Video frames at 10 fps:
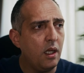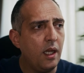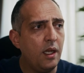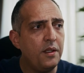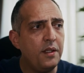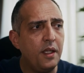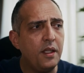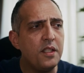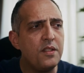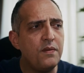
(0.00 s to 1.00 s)
And here
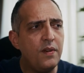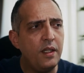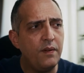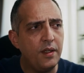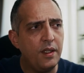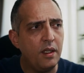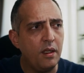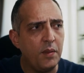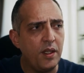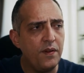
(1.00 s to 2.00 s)
it is very, very
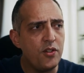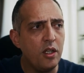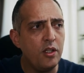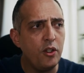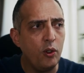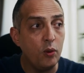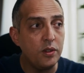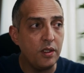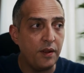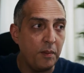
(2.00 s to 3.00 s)
beneficial to
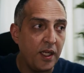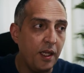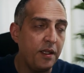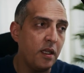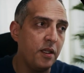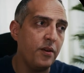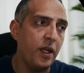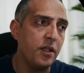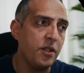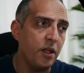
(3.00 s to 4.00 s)
use the mechanical
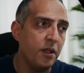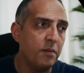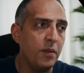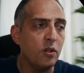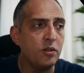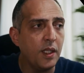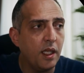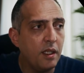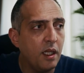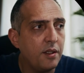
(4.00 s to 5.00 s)
traction, because
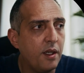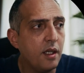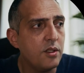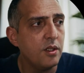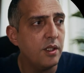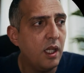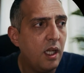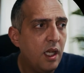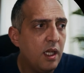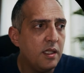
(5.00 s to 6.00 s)
mechanical traction
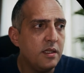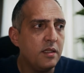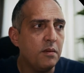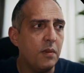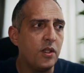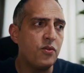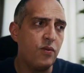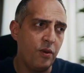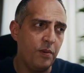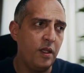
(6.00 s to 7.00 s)
is much,
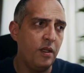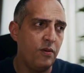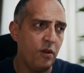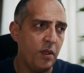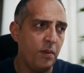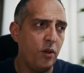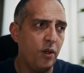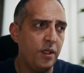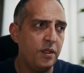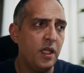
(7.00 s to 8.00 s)
for me, for my
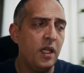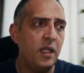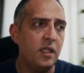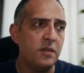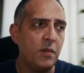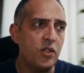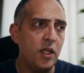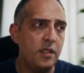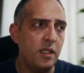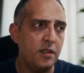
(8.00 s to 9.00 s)
point, is much
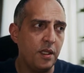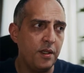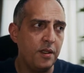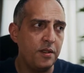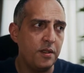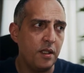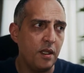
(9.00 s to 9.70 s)
less hazardous